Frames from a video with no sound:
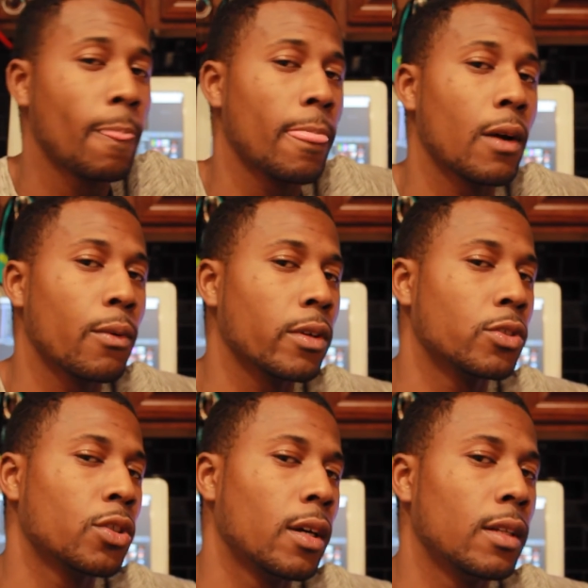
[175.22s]
that we're
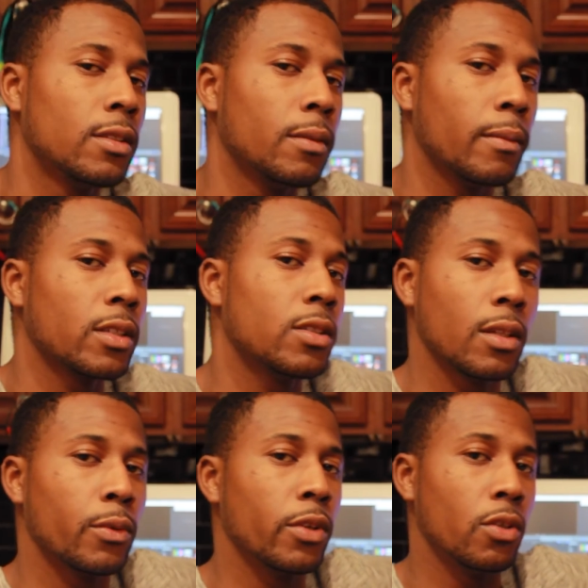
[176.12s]
trying to make sure
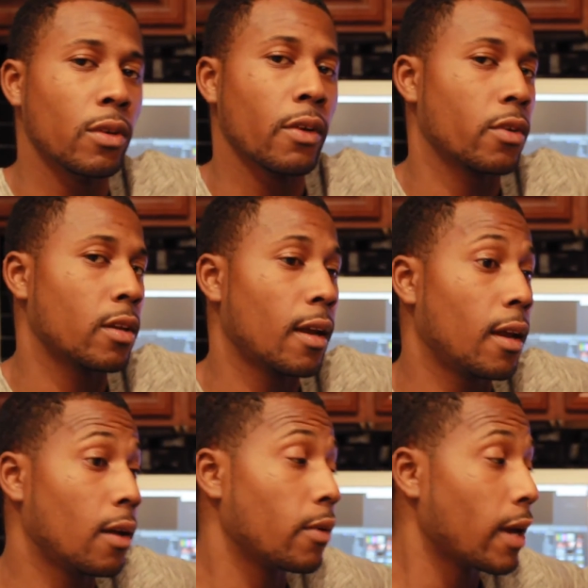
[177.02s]
that we do every
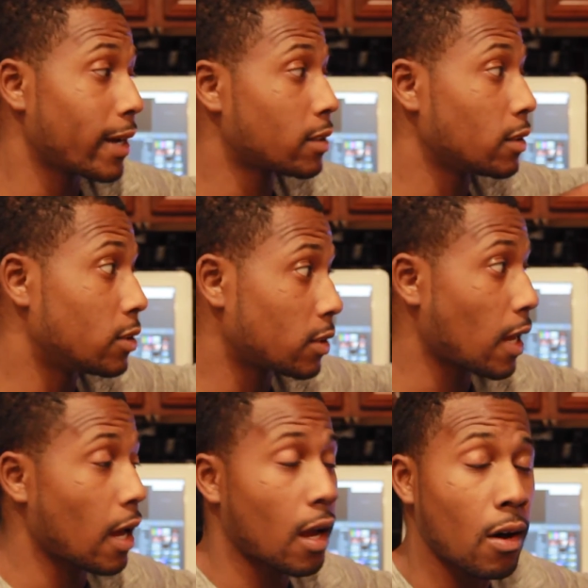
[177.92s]
day, and we actually just
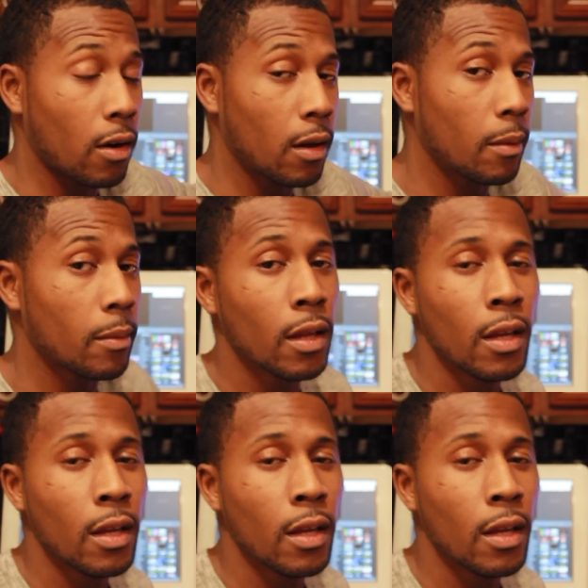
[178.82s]
got caught up.